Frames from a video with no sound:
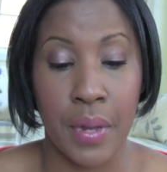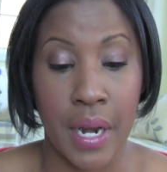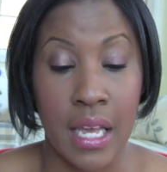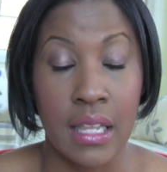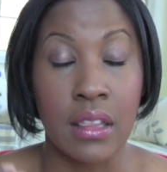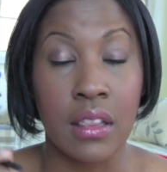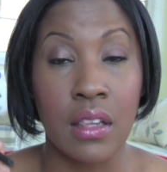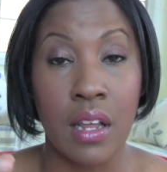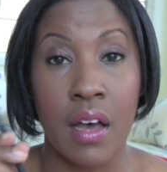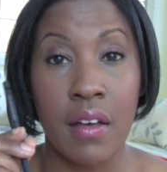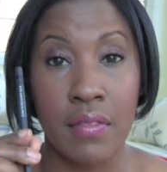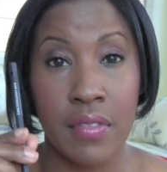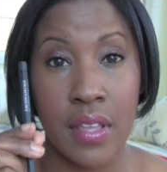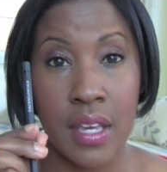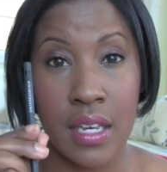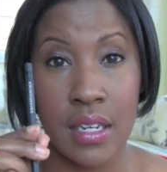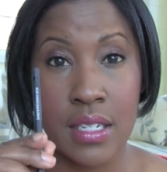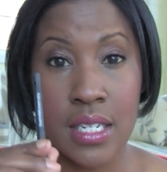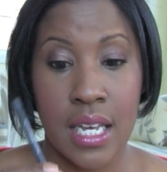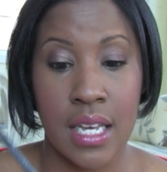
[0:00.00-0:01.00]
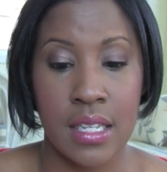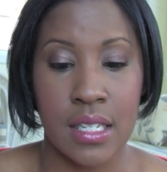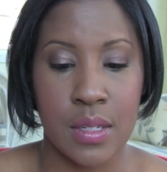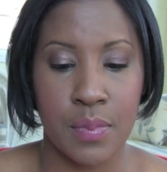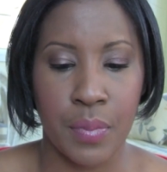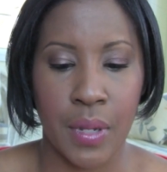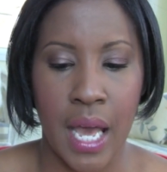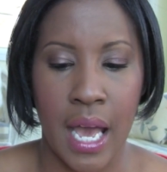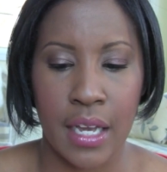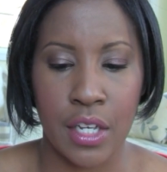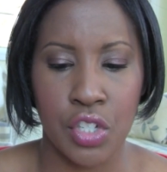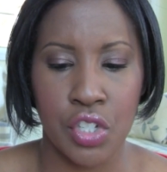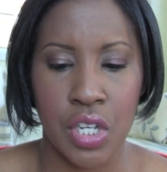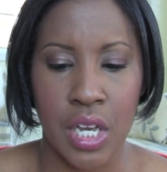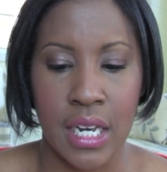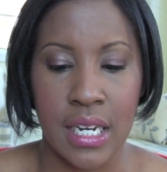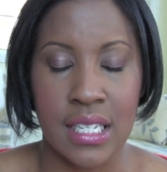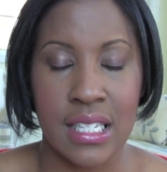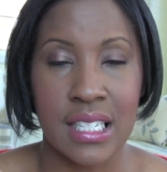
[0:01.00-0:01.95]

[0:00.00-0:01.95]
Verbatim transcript: But I love the intense black shade.